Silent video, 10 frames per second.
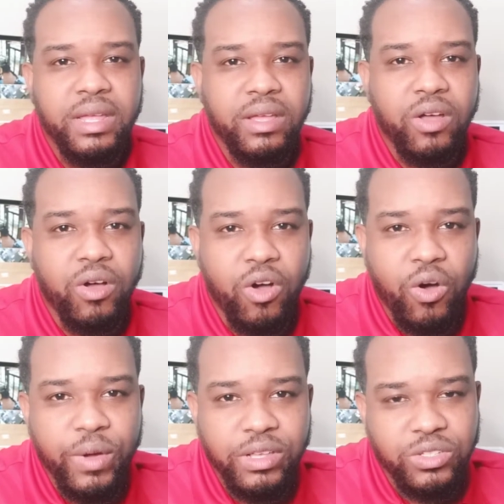
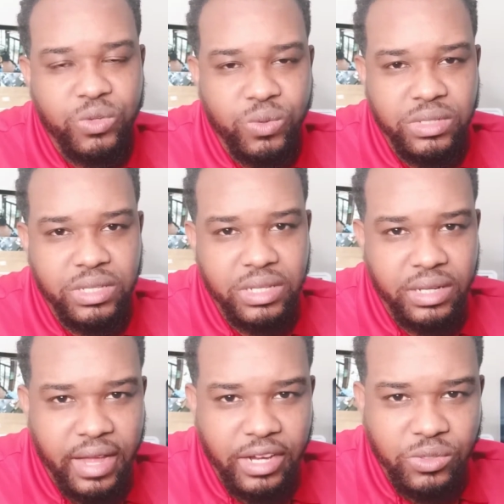Always use
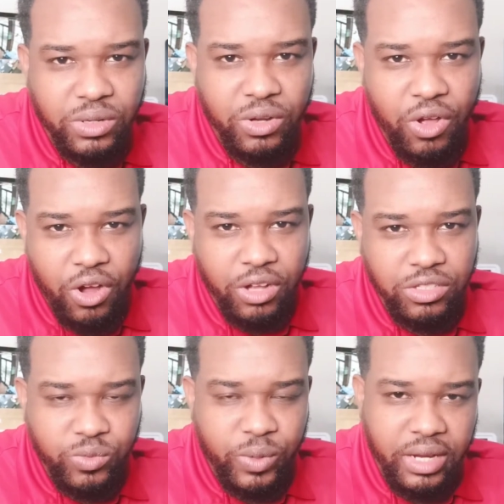natural,
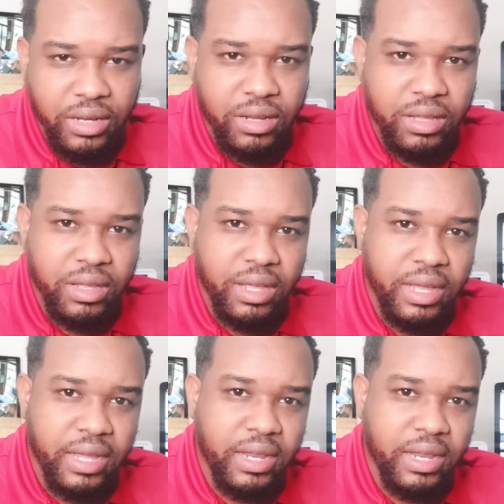unsweetened, and